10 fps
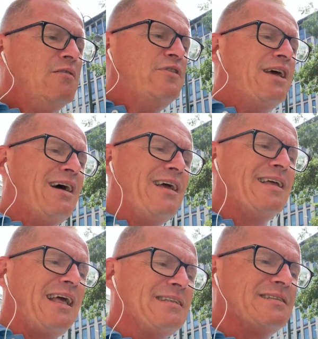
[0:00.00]
we are
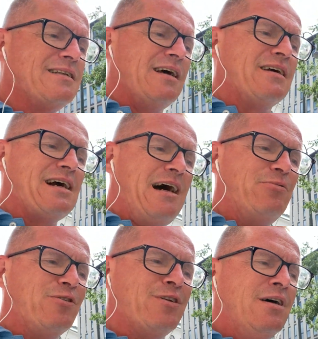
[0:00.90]
against uh,
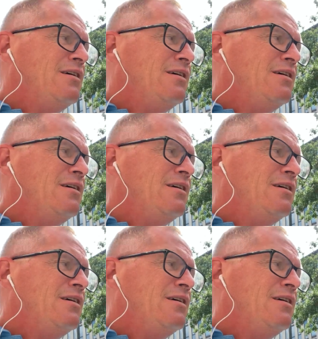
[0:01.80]
carbon